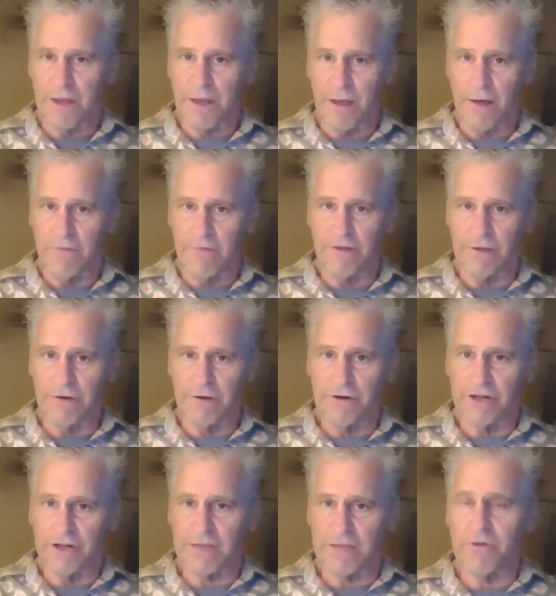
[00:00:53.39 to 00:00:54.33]
of the
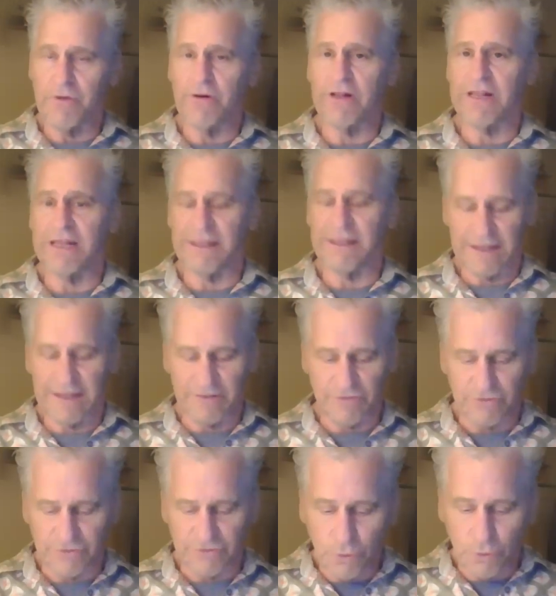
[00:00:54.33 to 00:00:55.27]
learning community, and
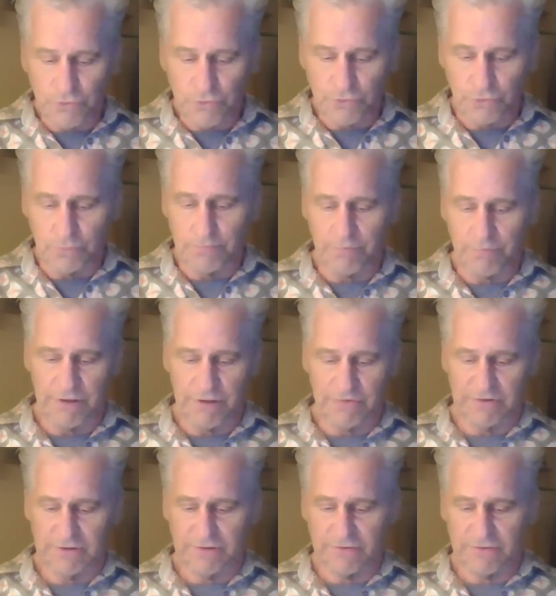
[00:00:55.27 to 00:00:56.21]
that's social
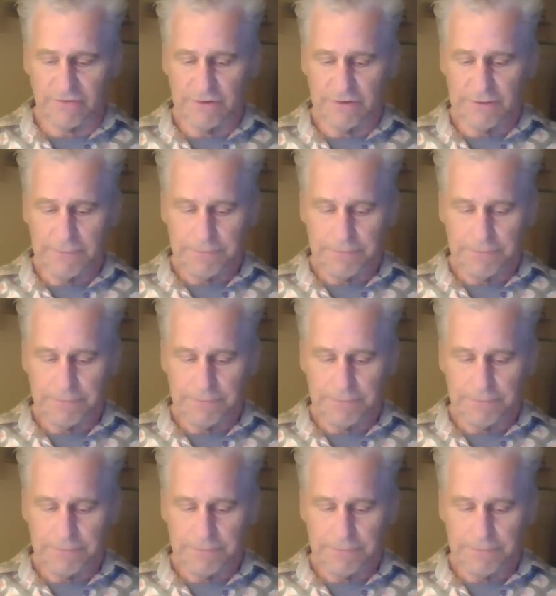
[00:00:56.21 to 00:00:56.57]
presence.